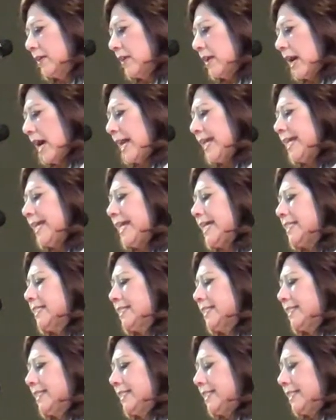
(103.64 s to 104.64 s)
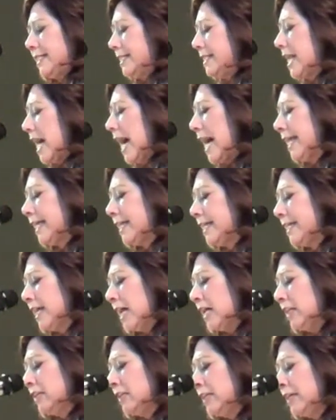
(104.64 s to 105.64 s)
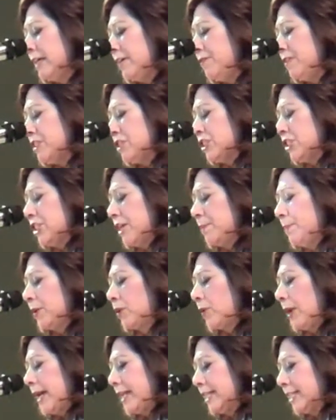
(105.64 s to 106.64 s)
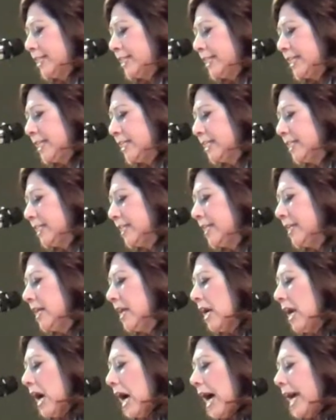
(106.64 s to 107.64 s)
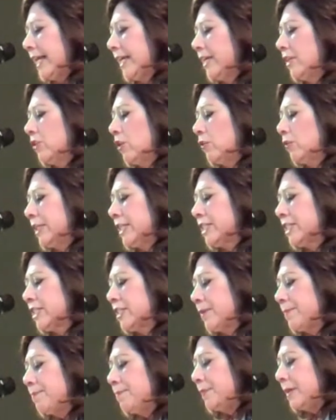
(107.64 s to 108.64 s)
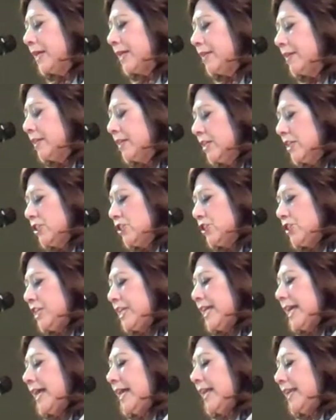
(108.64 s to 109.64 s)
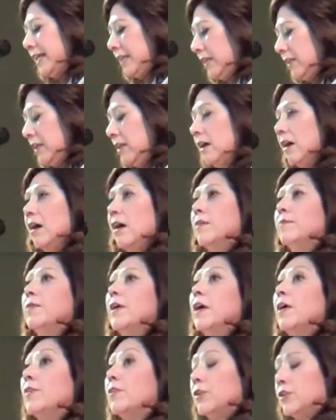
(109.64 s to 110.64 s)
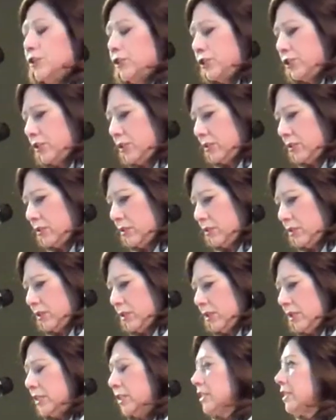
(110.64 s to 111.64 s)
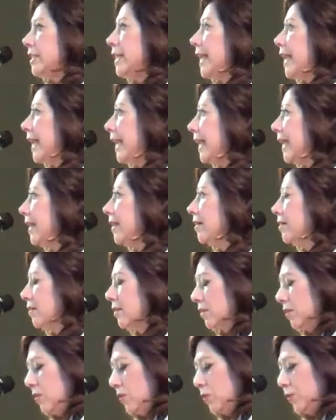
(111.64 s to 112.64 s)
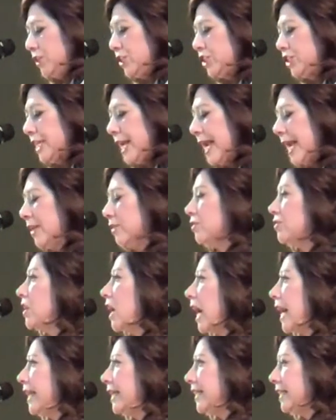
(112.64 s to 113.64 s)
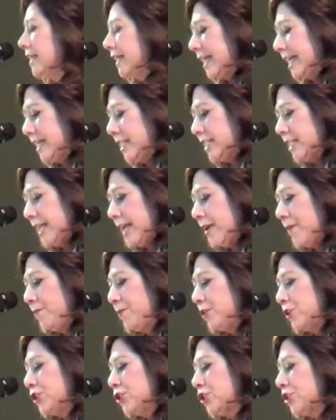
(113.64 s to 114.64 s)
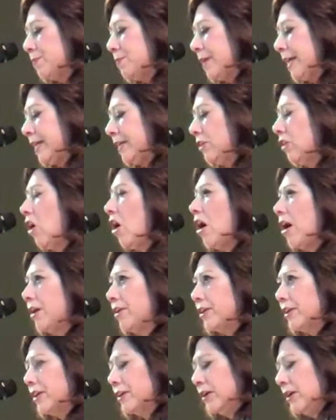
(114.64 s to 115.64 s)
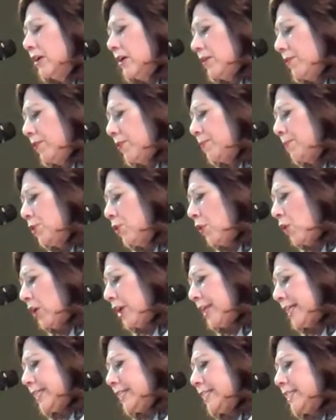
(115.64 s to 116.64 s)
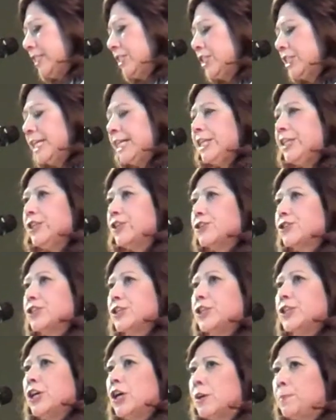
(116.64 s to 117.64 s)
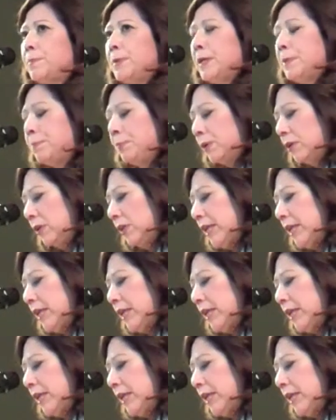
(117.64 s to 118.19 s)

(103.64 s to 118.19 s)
I cannot live as a democratic citizen, I can only submit to the edict of others." Today, we stand united against efforts to make it harder for minorities and seniors and young people